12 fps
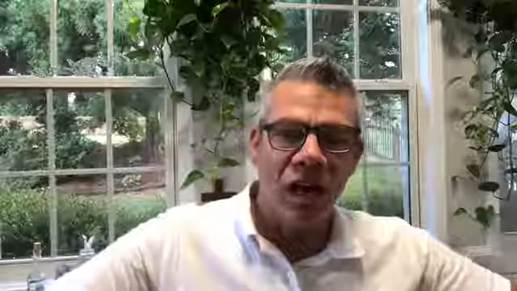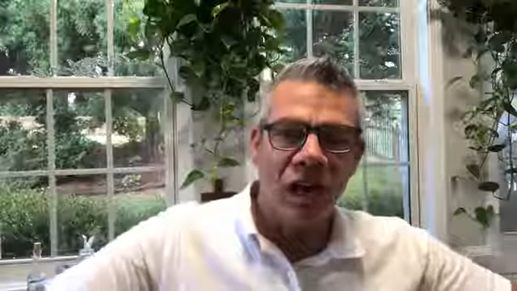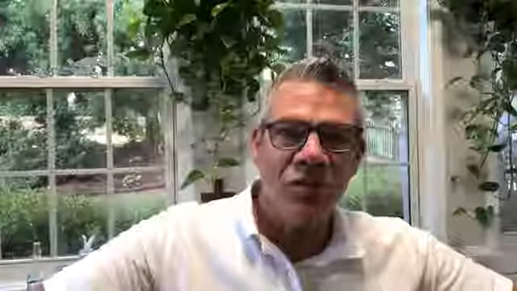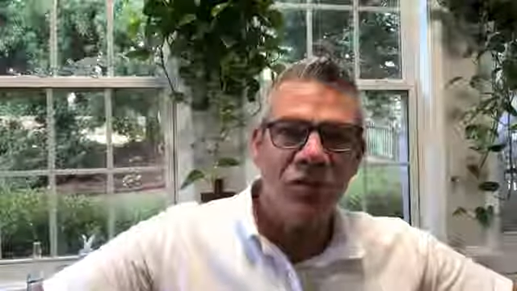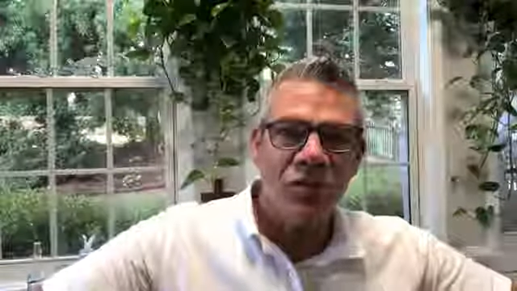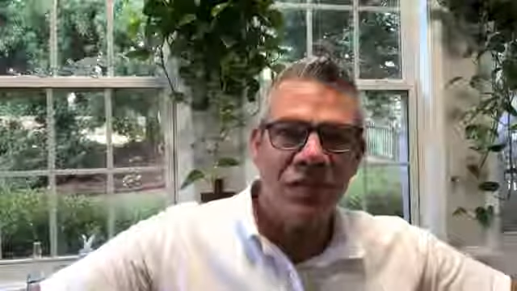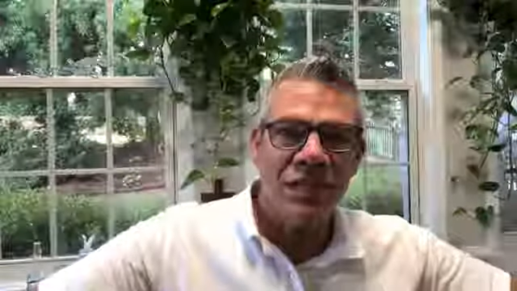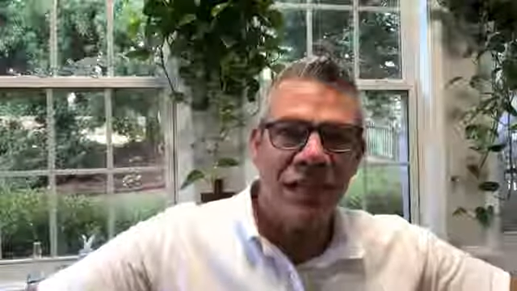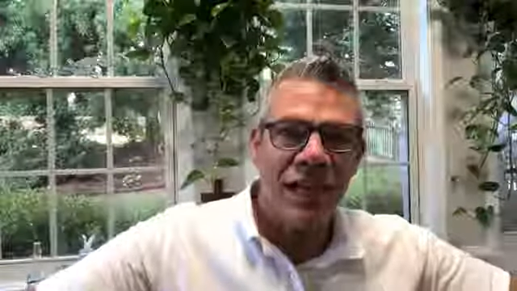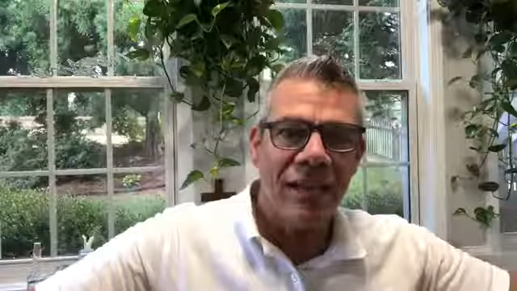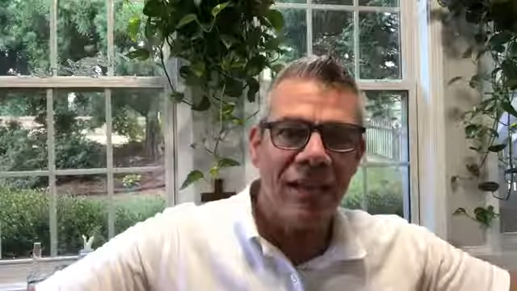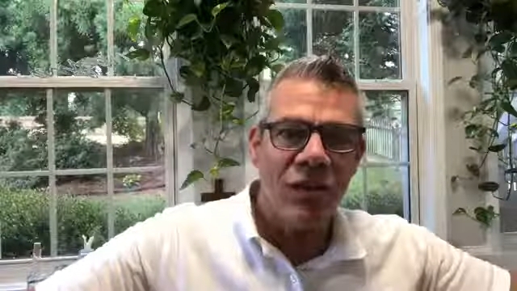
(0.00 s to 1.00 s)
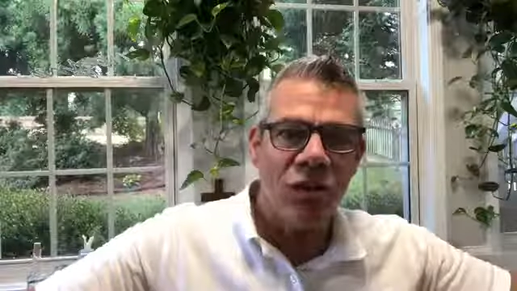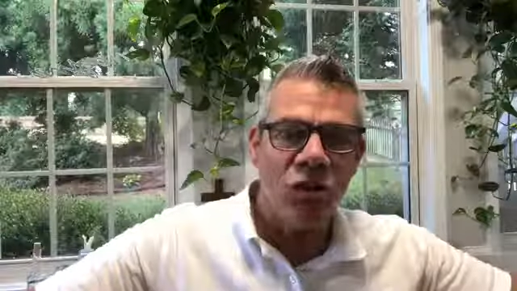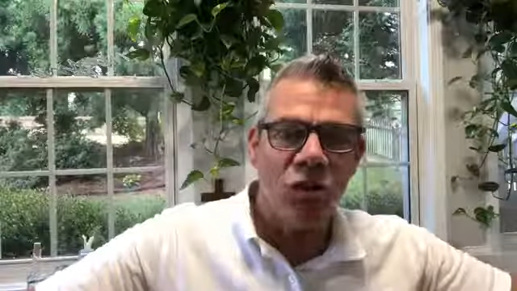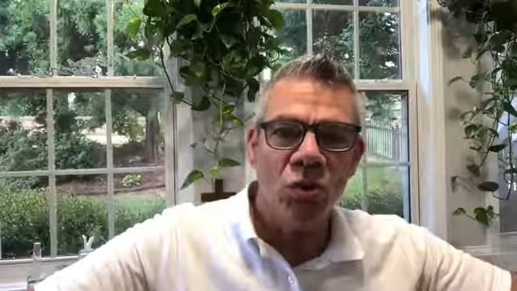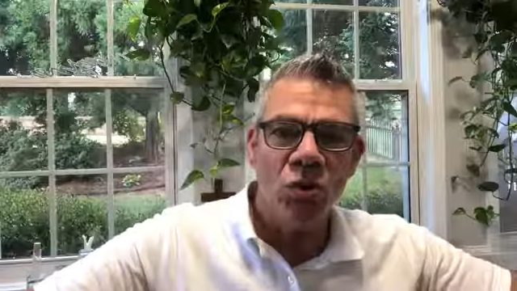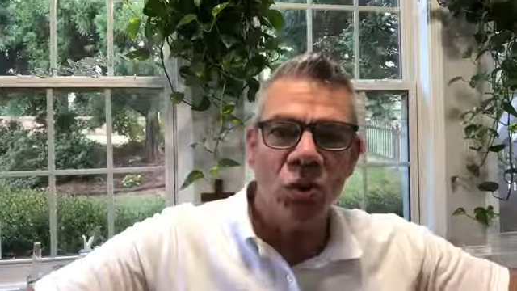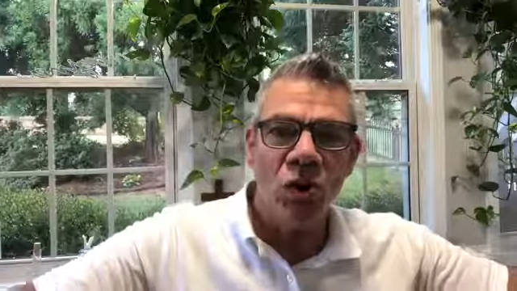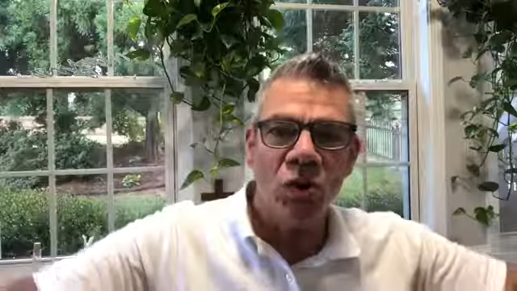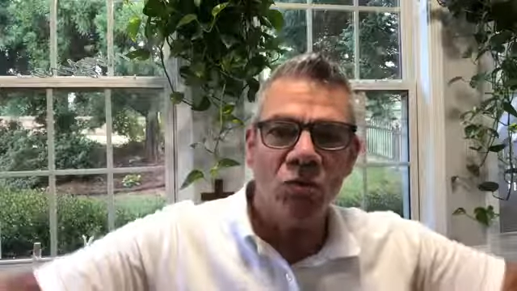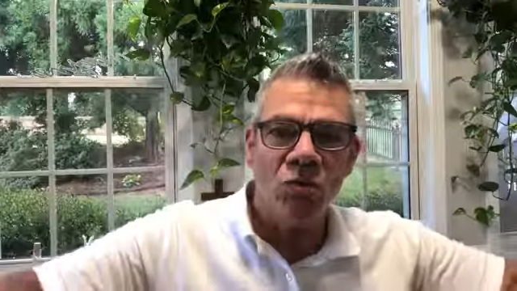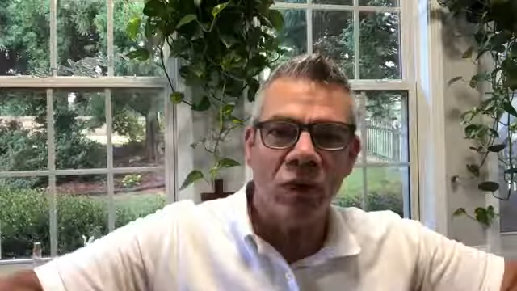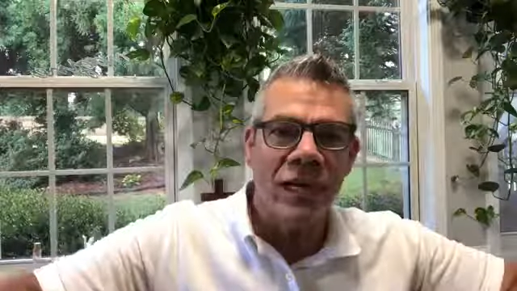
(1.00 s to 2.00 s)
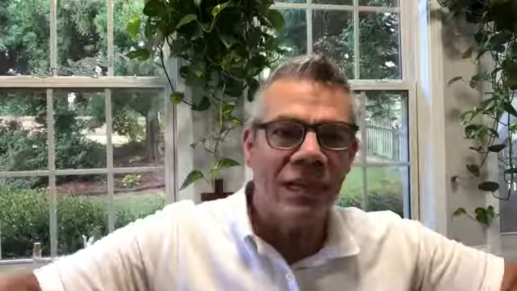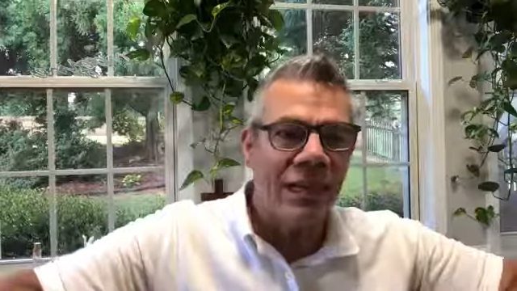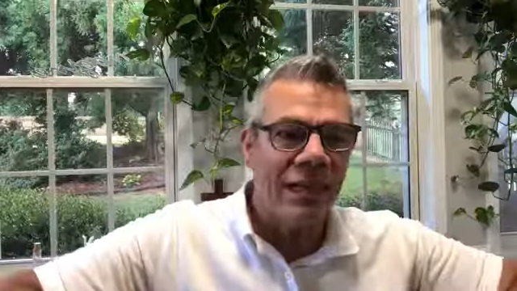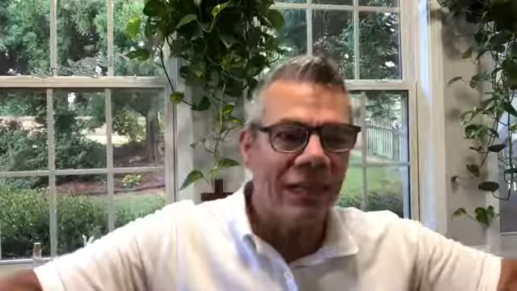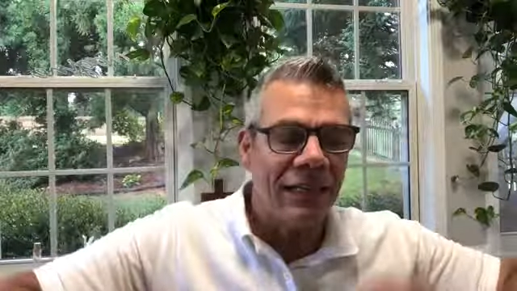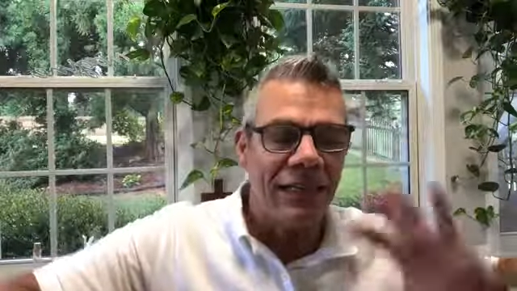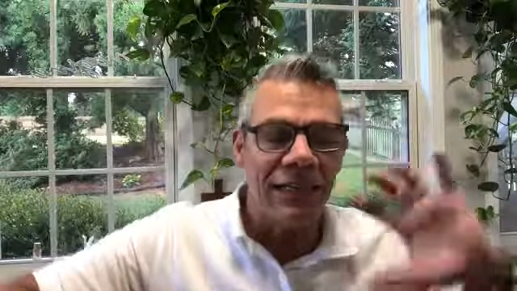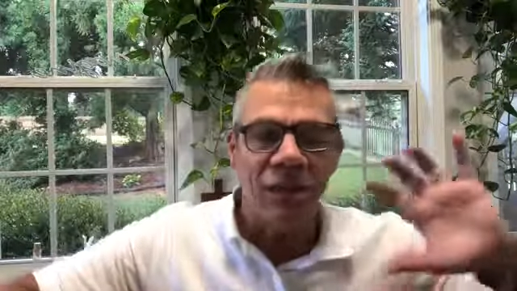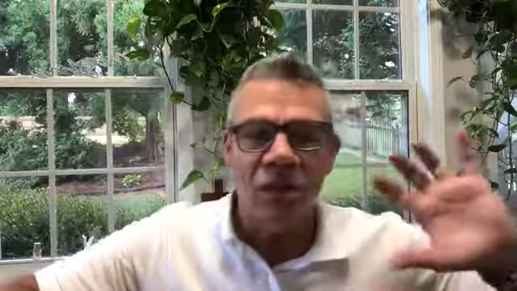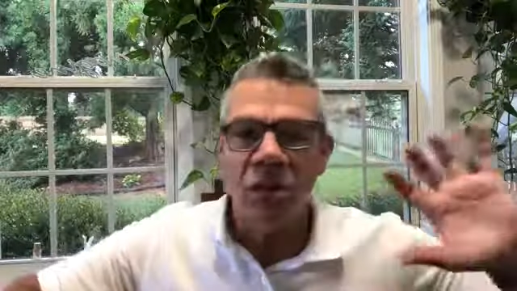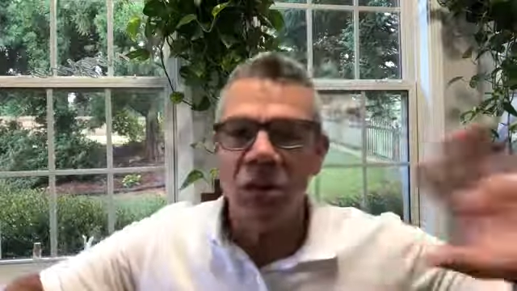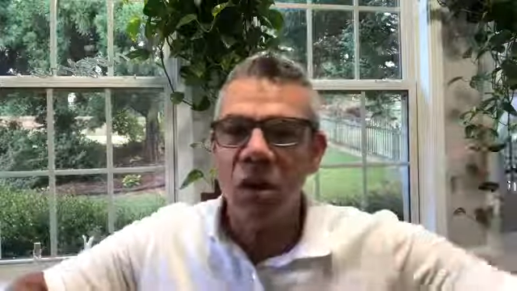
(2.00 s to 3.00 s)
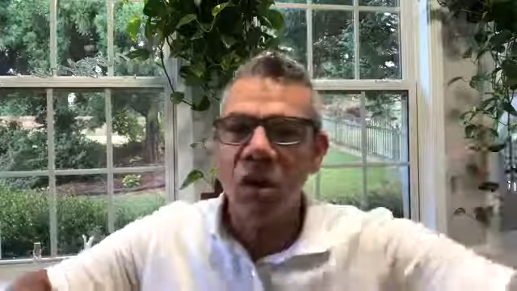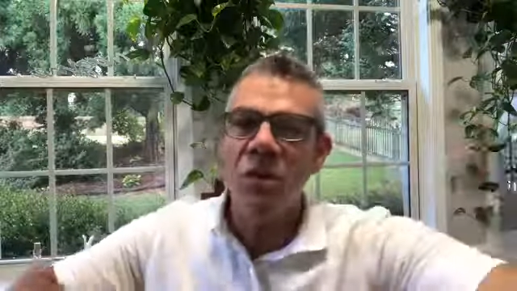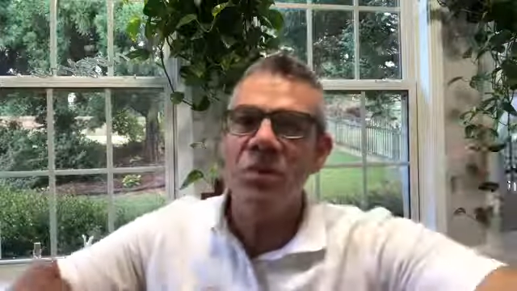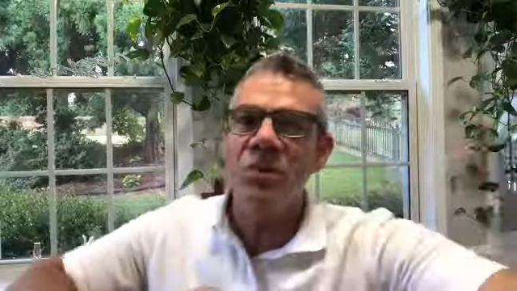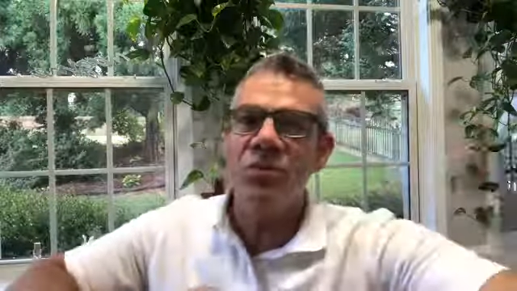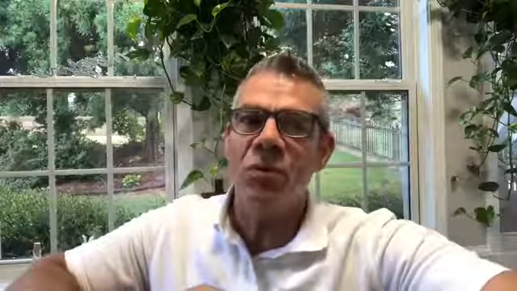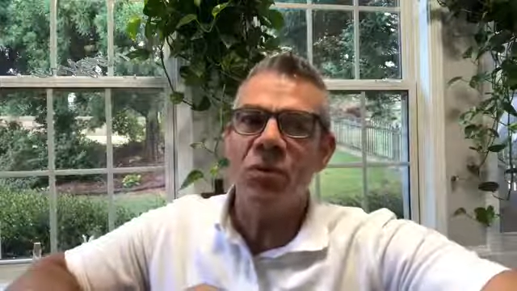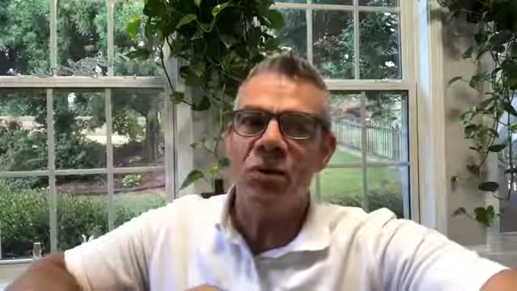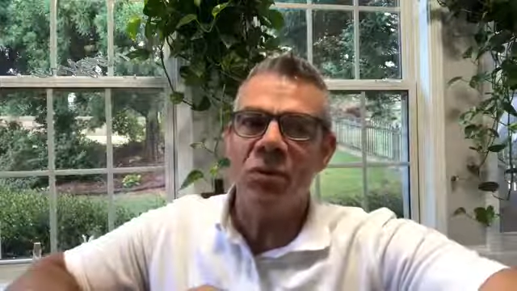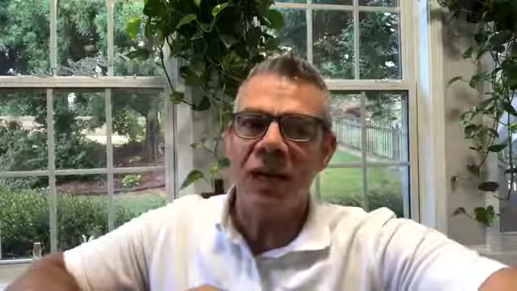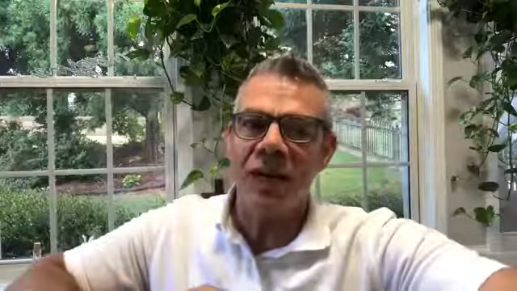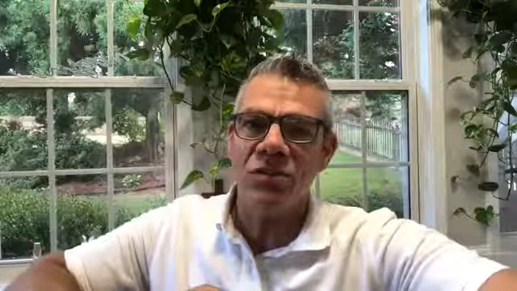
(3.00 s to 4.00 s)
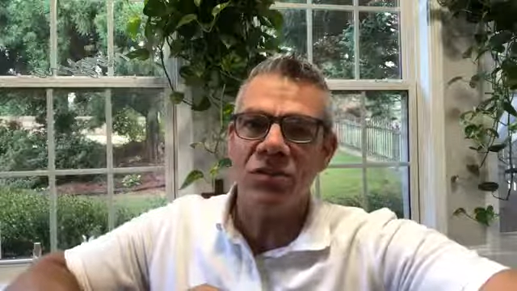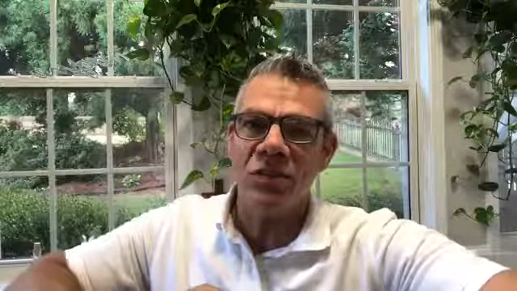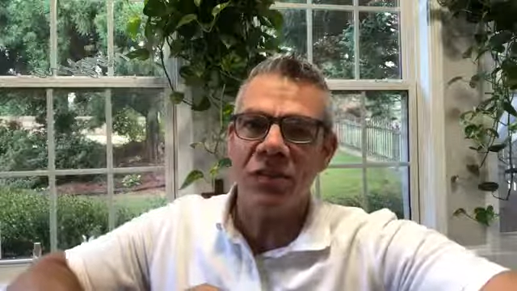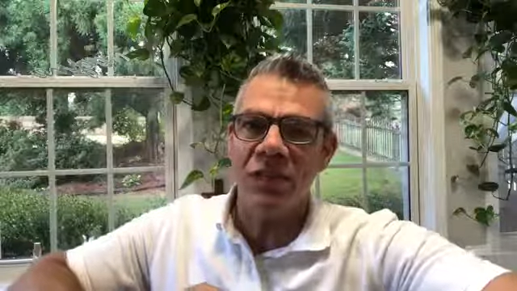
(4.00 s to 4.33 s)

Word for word: Understand that you are radiating it long before you actually